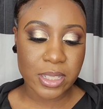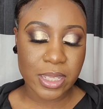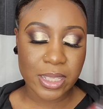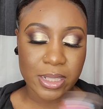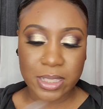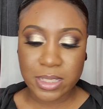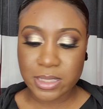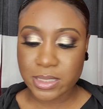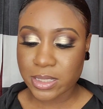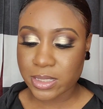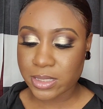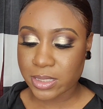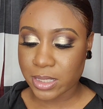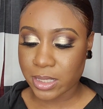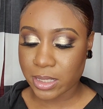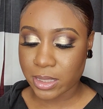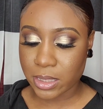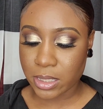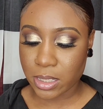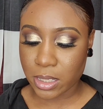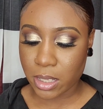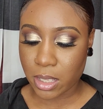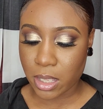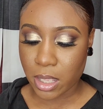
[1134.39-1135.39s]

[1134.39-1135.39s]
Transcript: and this is in the